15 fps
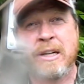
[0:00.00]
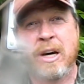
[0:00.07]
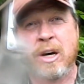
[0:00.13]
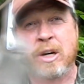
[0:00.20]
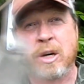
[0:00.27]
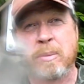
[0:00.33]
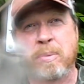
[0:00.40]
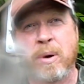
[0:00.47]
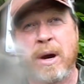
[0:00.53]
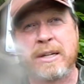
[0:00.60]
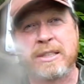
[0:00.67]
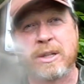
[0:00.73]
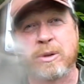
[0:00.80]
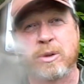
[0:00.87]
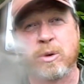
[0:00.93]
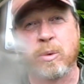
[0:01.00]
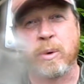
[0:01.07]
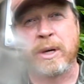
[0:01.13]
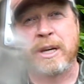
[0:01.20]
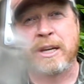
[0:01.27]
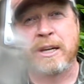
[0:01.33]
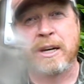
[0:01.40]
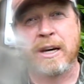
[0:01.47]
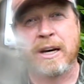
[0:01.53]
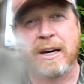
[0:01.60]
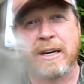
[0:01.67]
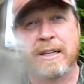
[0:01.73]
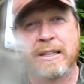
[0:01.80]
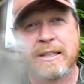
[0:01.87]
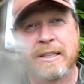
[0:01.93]
a good project that we could
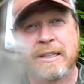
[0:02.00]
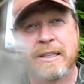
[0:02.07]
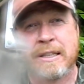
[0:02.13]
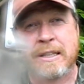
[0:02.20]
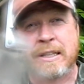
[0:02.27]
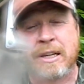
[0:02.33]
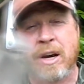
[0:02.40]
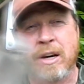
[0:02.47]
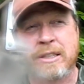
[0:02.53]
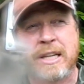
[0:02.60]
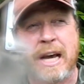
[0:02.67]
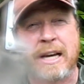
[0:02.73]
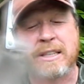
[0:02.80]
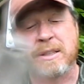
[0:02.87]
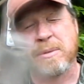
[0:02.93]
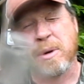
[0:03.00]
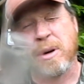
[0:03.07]
uh, contact him.